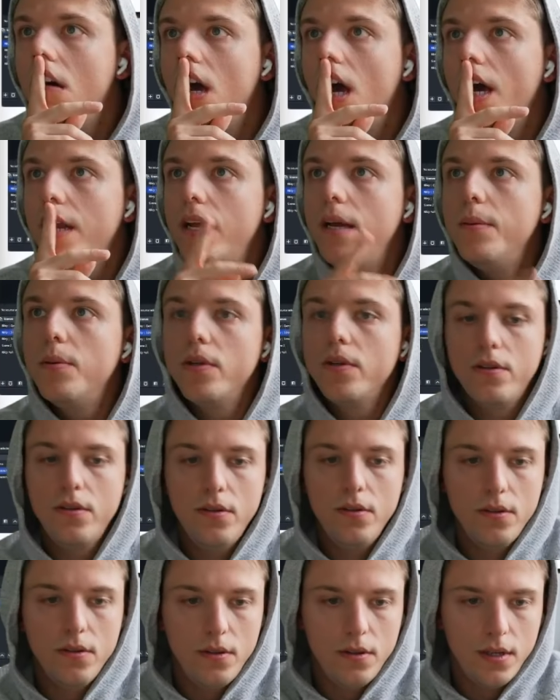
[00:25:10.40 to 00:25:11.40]
Enable
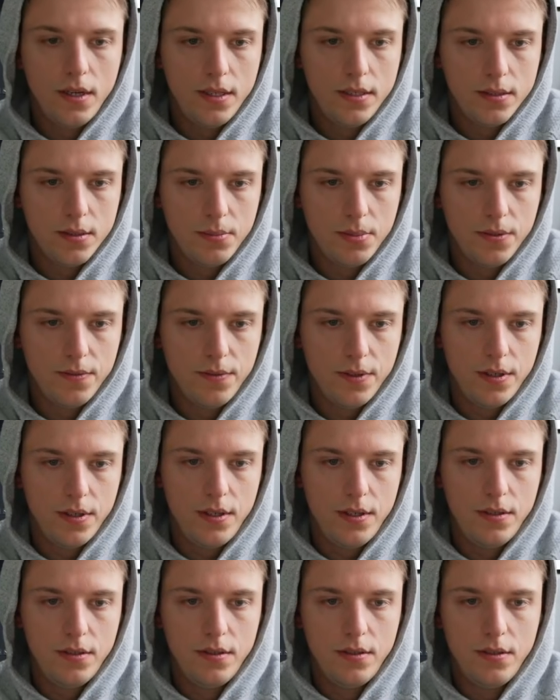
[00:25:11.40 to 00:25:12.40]
Google as a
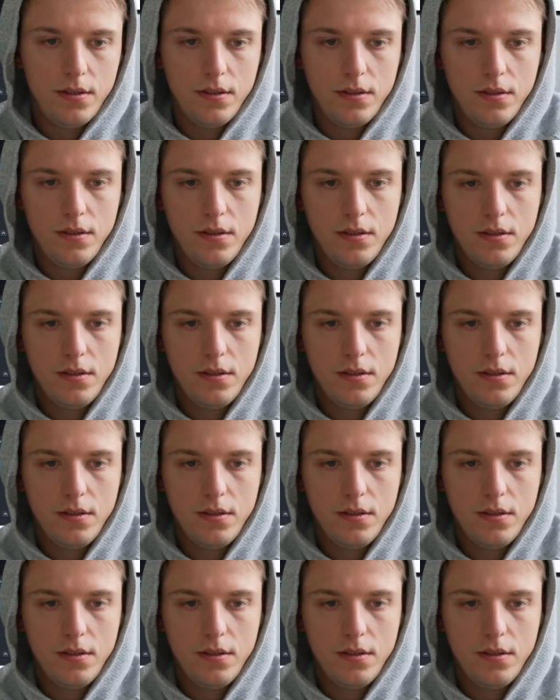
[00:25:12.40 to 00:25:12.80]
provider.